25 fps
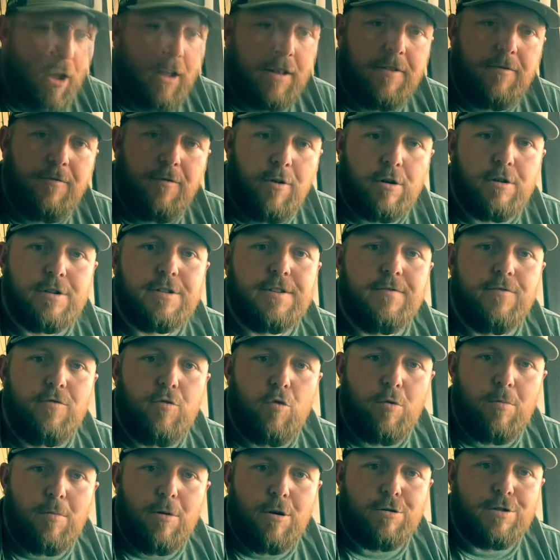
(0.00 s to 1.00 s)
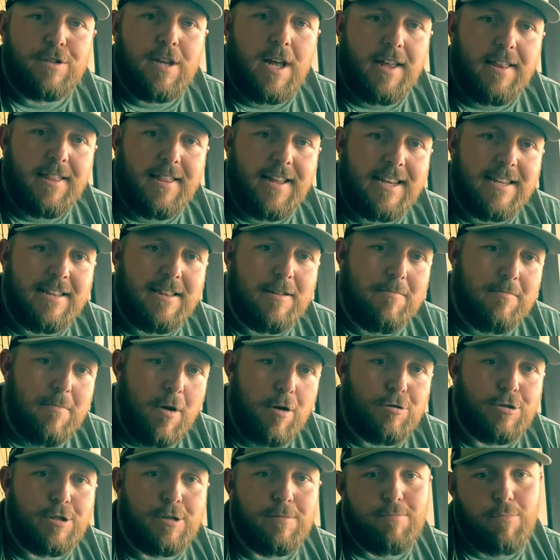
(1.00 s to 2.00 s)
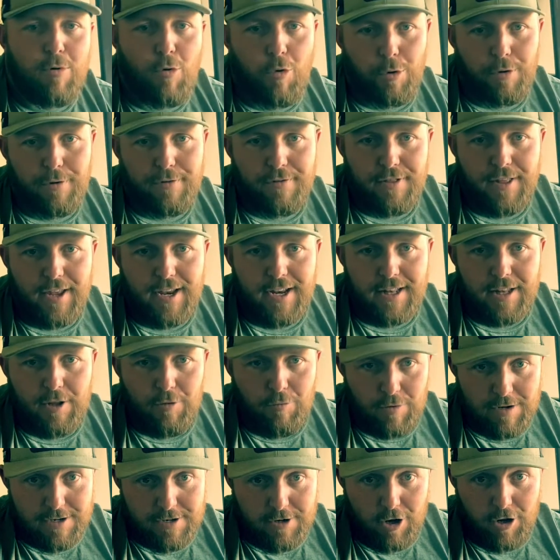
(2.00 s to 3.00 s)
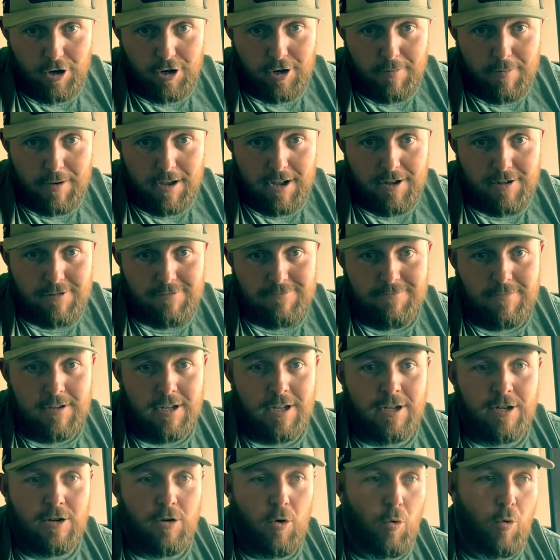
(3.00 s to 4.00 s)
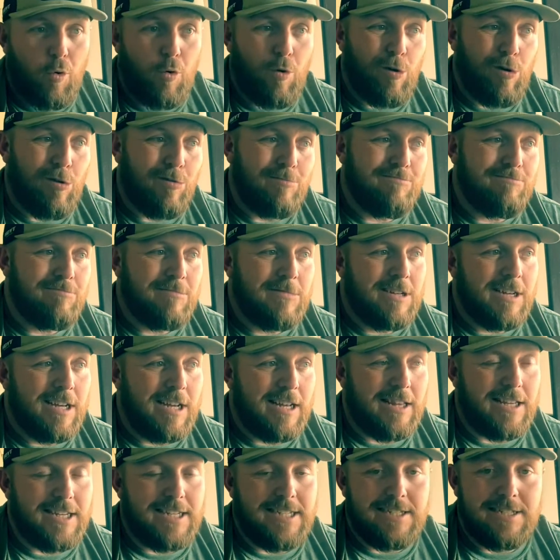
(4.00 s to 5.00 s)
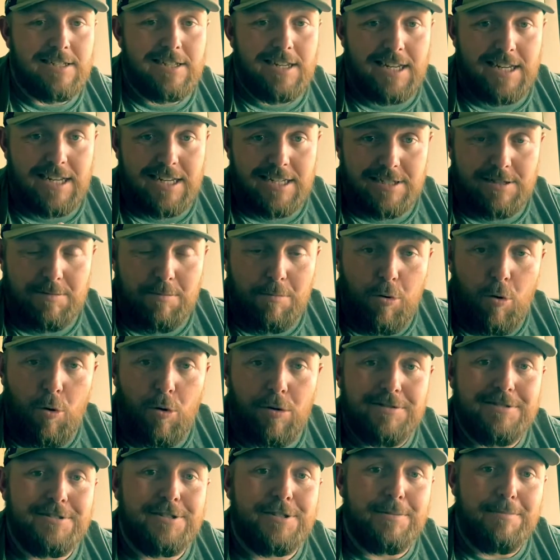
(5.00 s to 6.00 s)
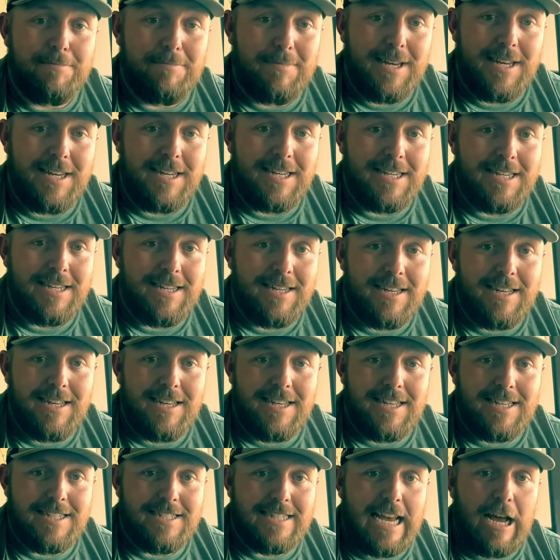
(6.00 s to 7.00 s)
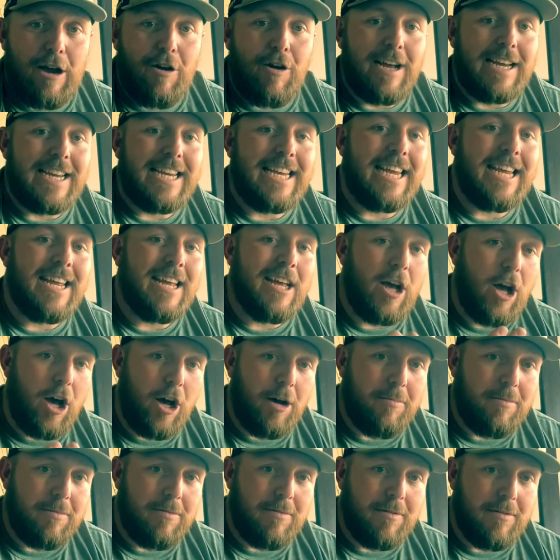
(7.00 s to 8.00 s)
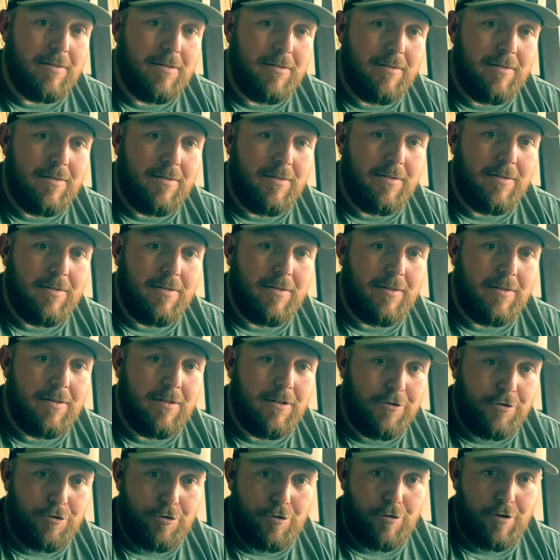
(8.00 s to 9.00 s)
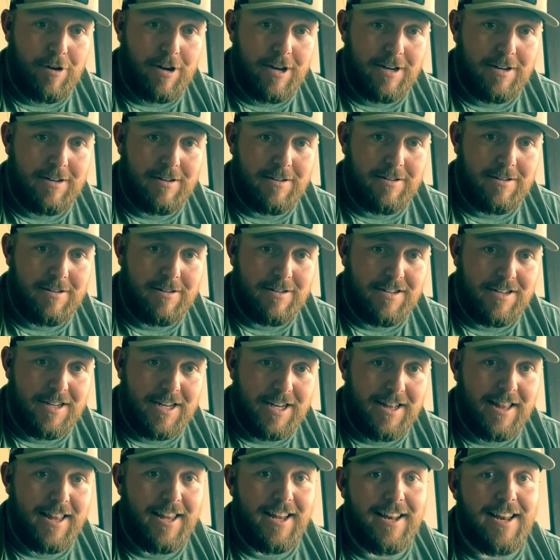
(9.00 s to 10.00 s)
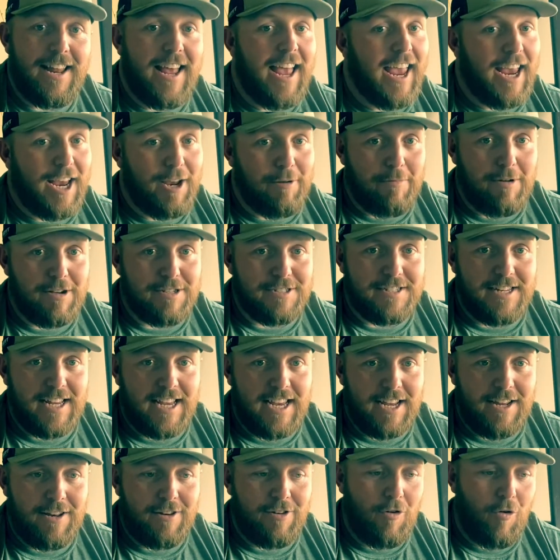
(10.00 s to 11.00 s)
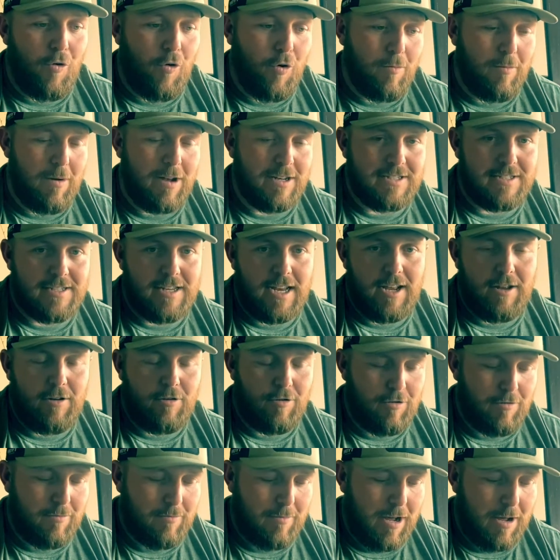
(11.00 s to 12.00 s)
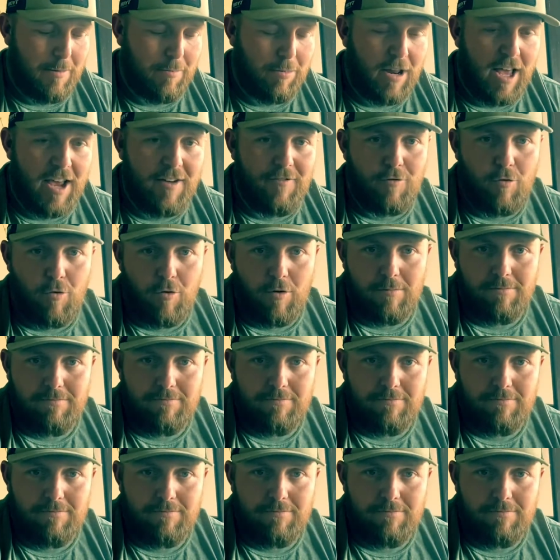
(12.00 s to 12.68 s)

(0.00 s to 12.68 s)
First and foremost, I think the most important thing that we talk about, or at least is important to me, is how I get up the tree and then hang my stand or my platform.